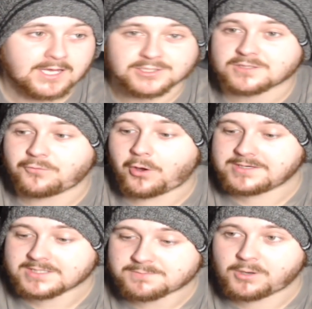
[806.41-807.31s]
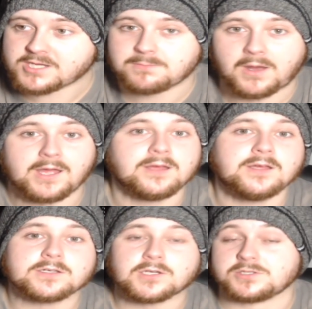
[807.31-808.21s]
I just thought I'd express my
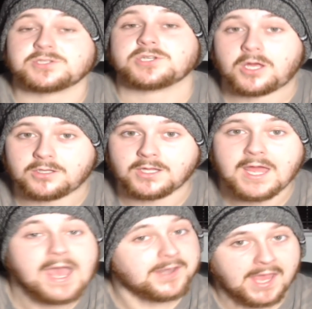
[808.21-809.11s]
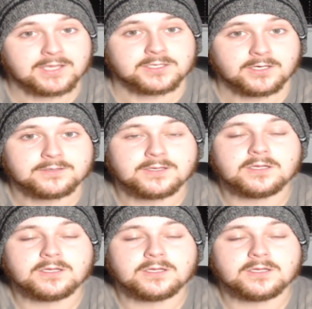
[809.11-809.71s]
concern and anger